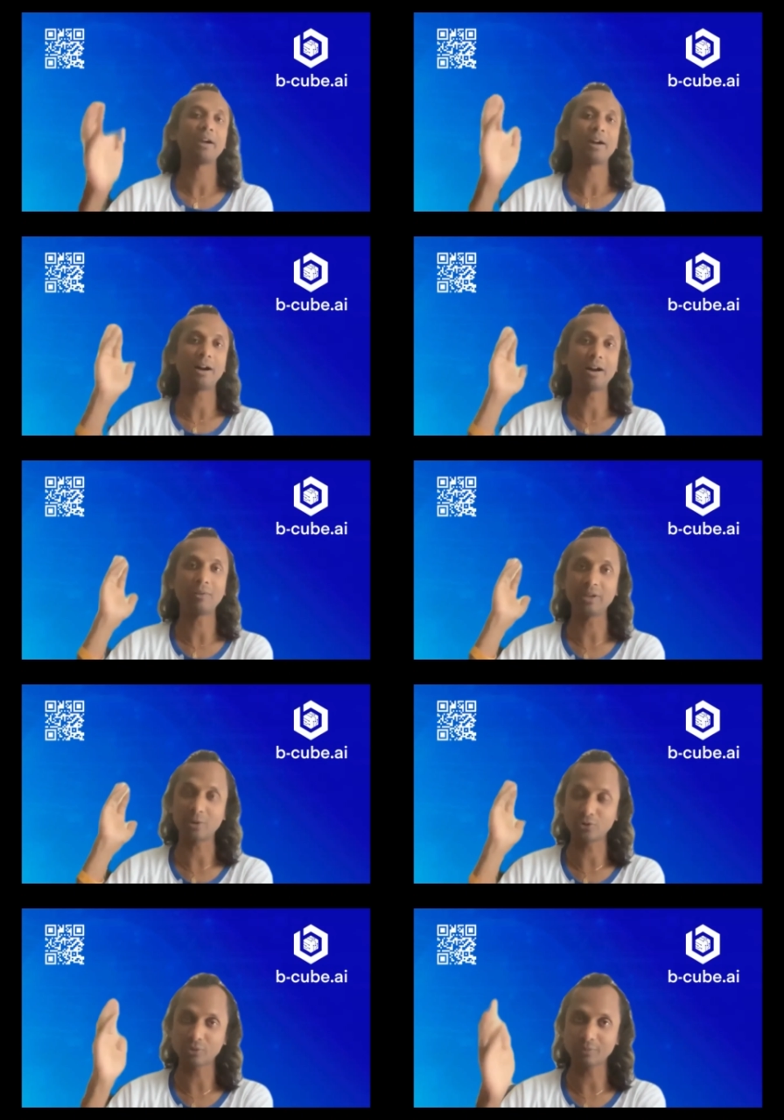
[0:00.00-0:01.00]
We are
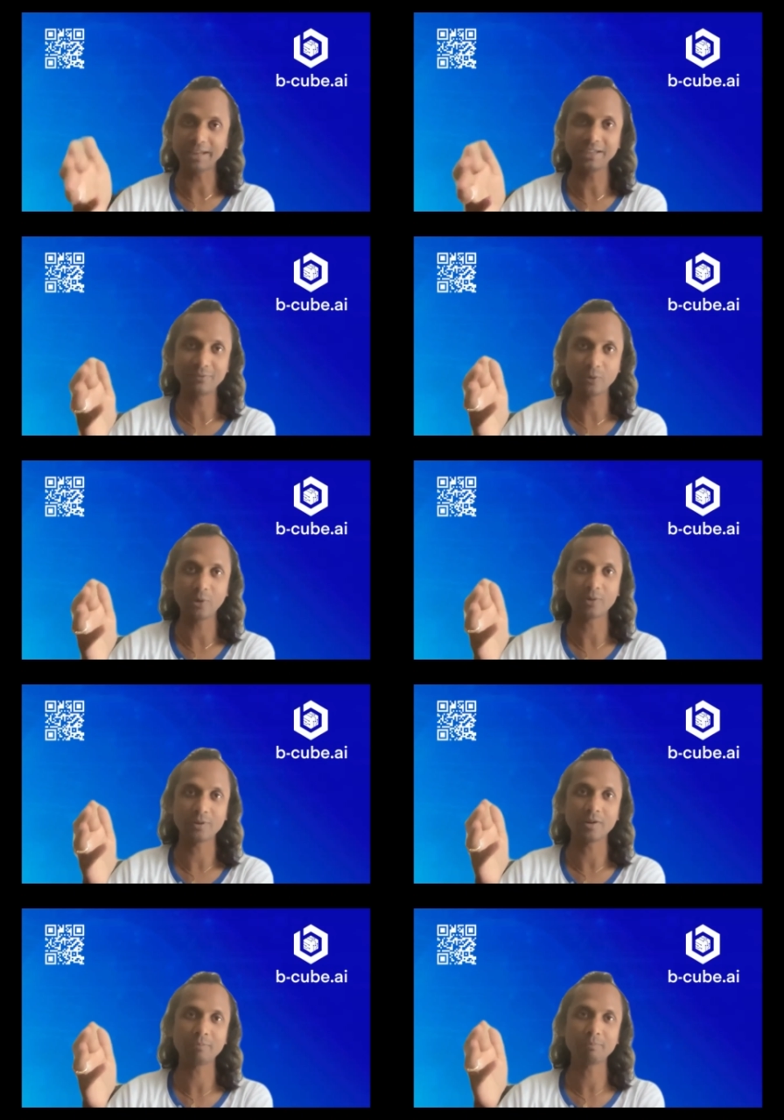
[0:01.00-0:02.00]
also planning
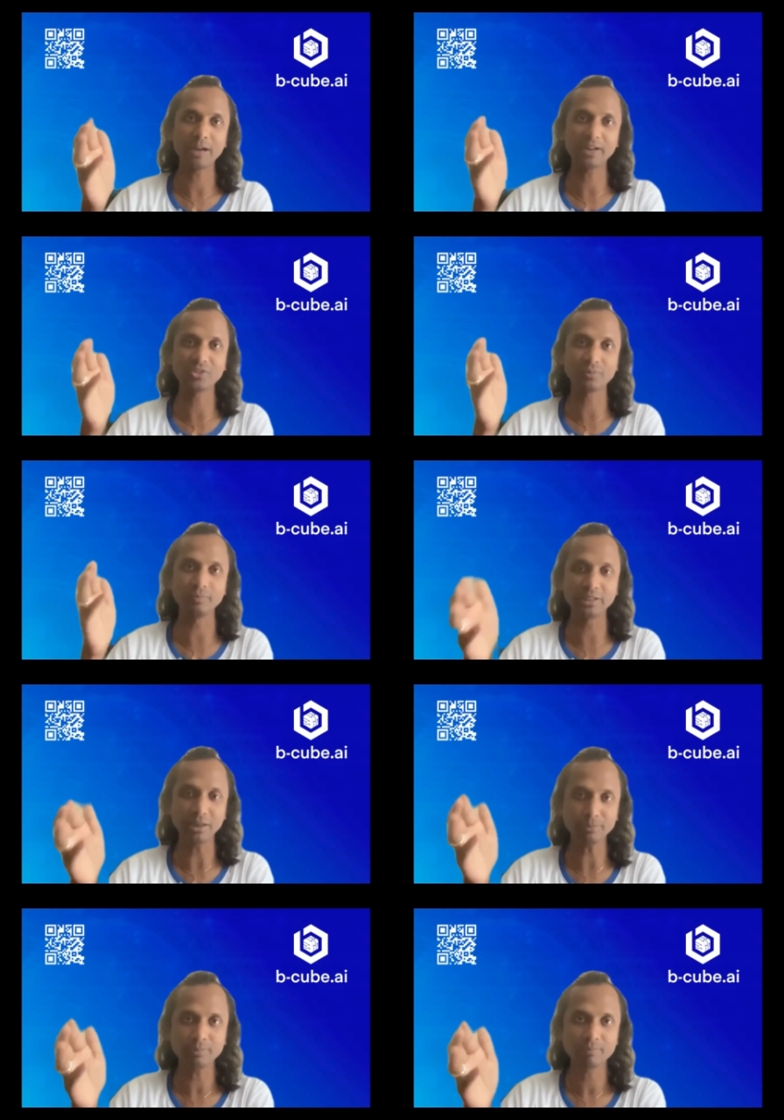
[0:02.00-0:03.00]
for Paris
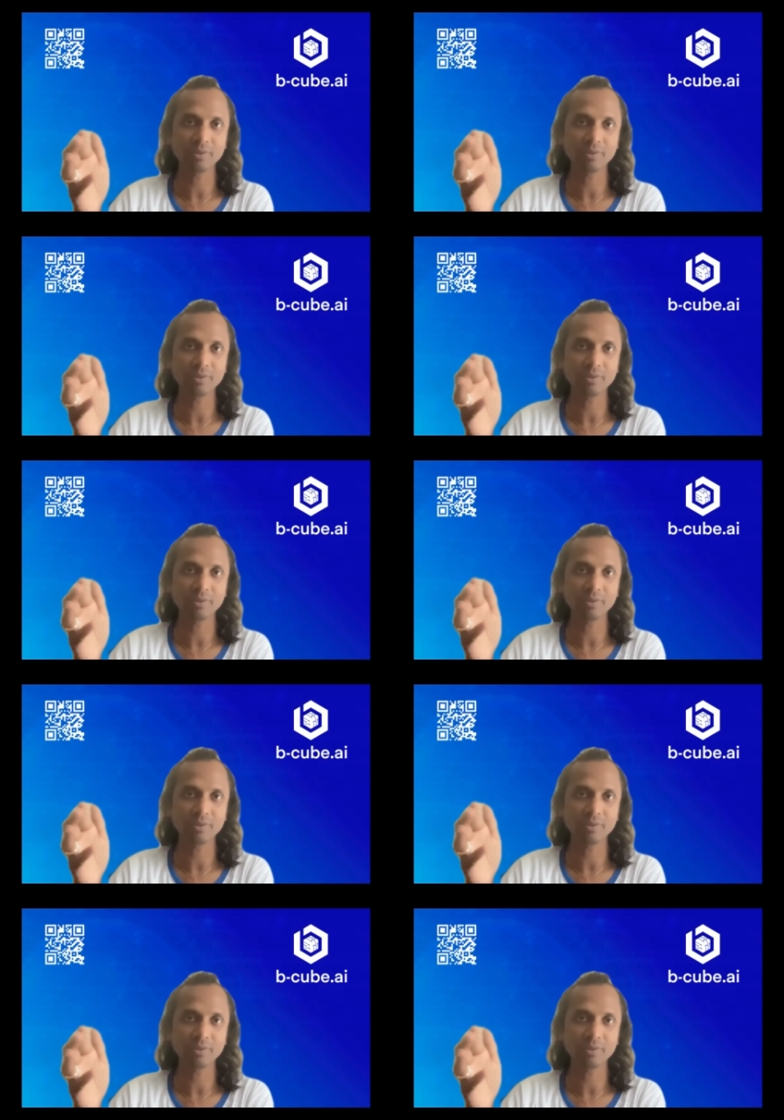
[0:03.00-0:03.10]
meetup,